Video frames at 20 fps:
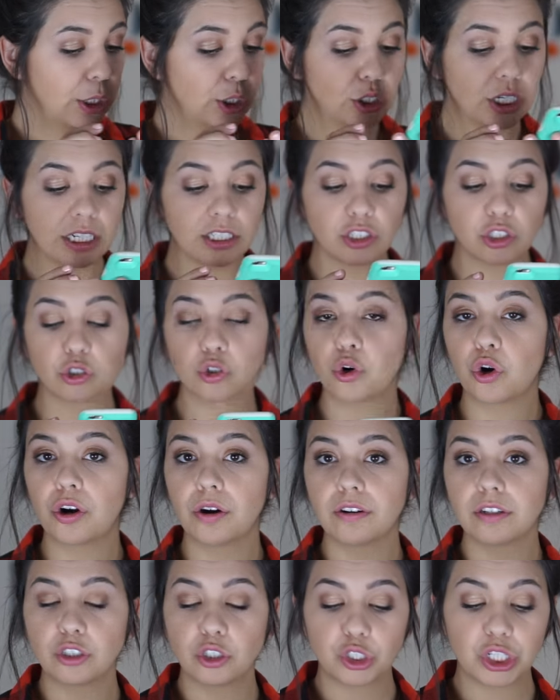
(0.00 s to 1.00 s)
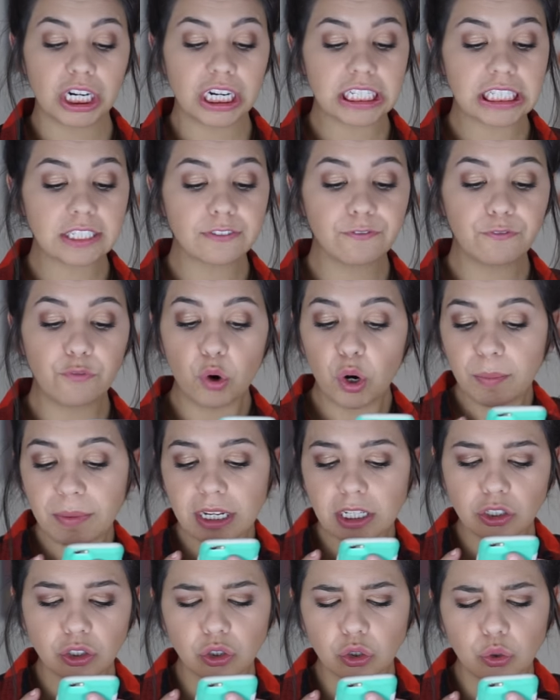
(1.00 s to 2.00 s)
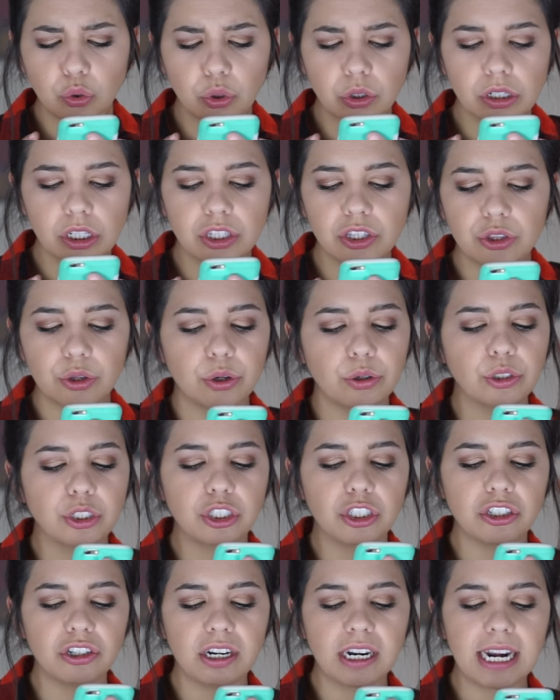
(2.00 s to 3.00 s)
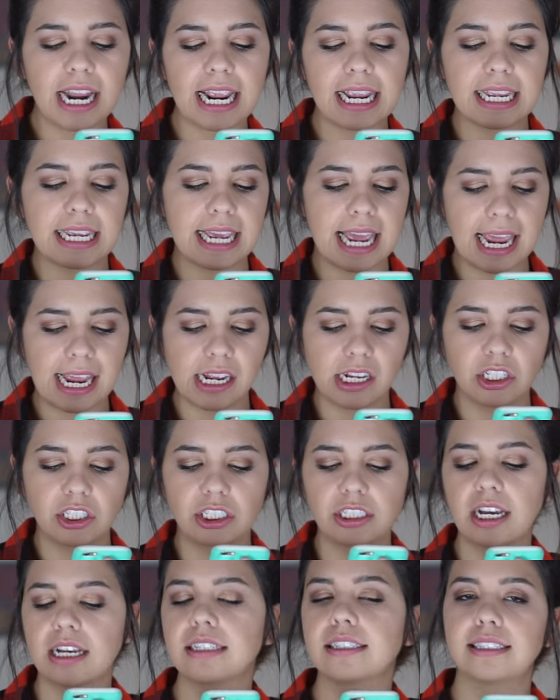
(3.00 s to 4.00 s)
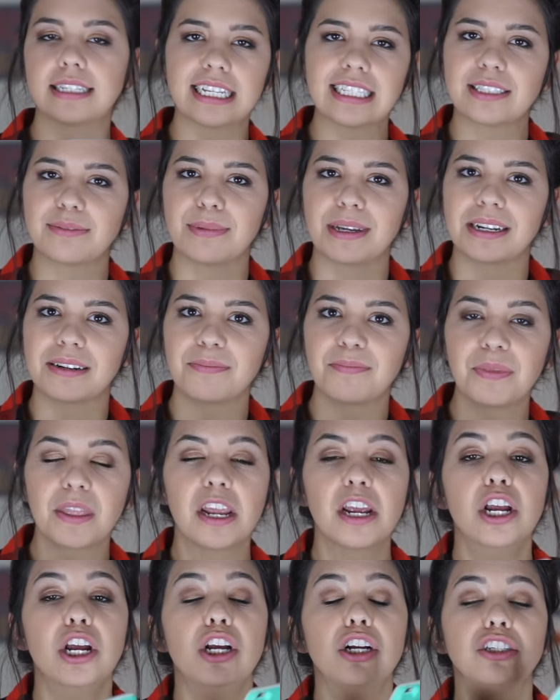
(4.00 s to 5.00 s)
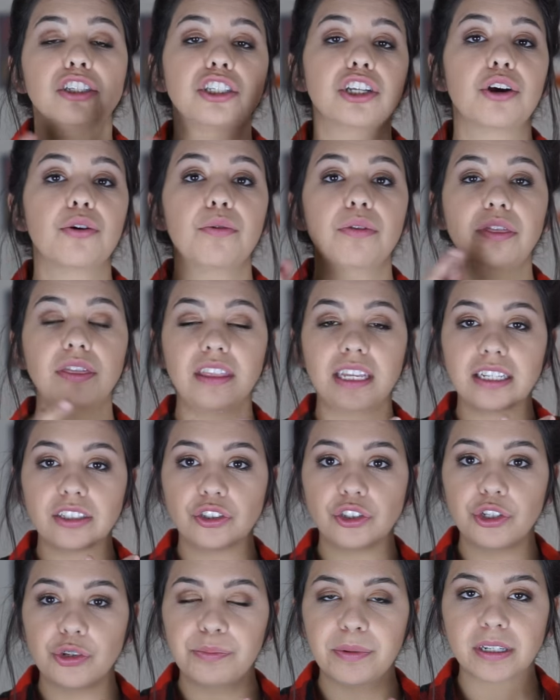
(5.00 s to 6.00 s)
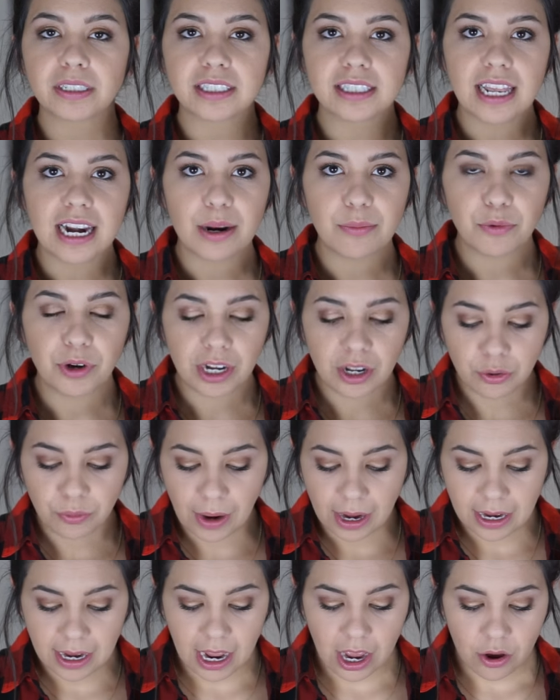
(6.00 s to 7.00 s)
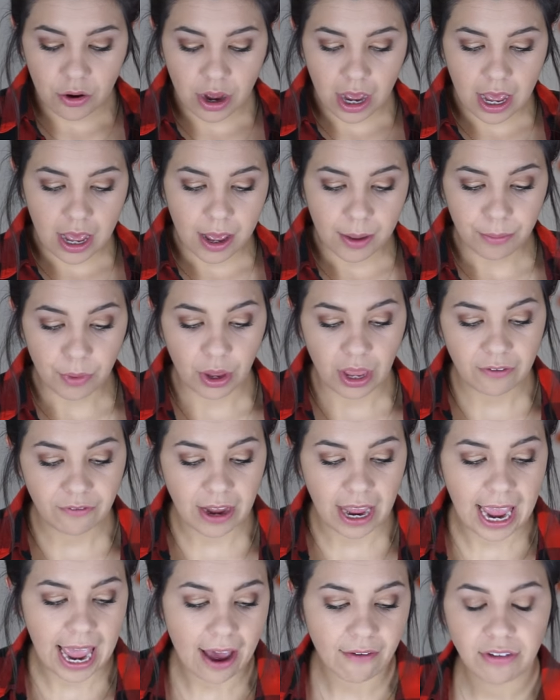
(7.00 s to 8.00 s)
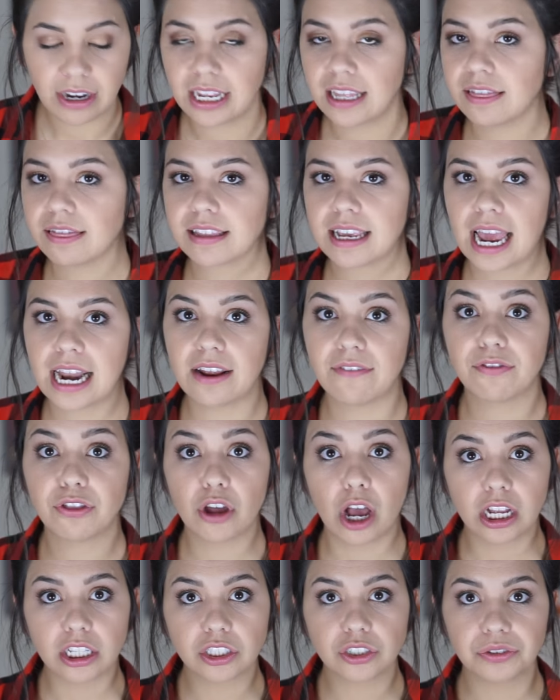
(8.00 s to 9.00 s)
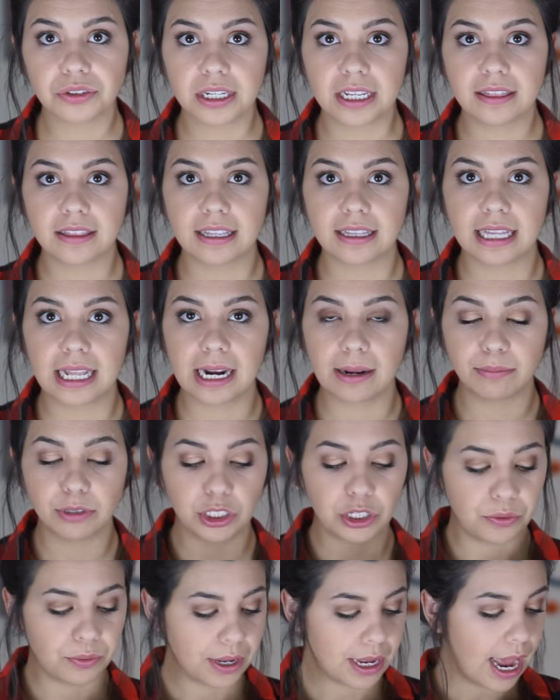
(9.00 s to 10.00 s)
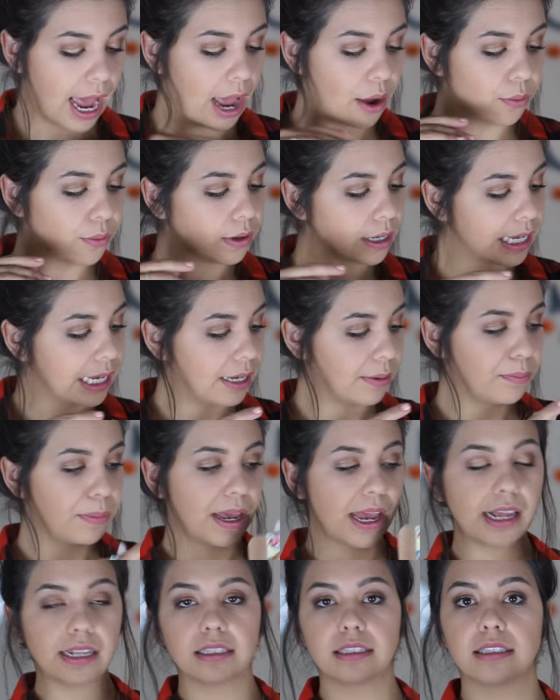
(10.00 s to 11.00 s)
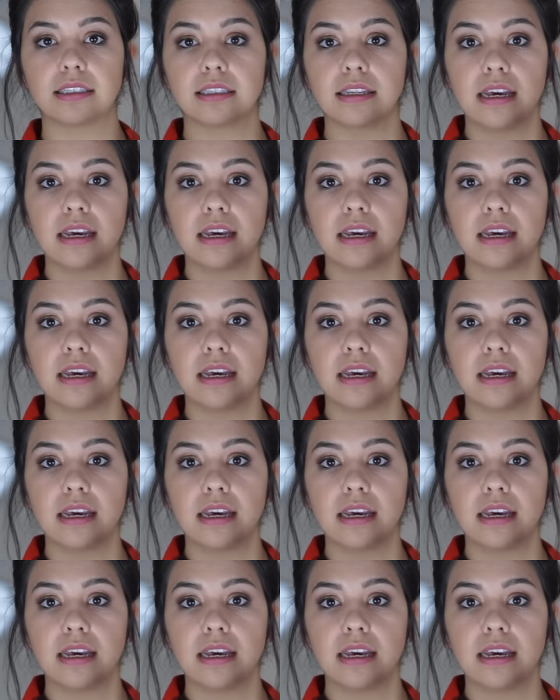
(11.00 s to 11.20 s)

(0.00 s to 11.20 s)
Transforming Schools Through Student Engaged Assessment. So these two books that I'm reading right now, um, if I have any kind of thoughts or anything that I'm seeing, I will keep it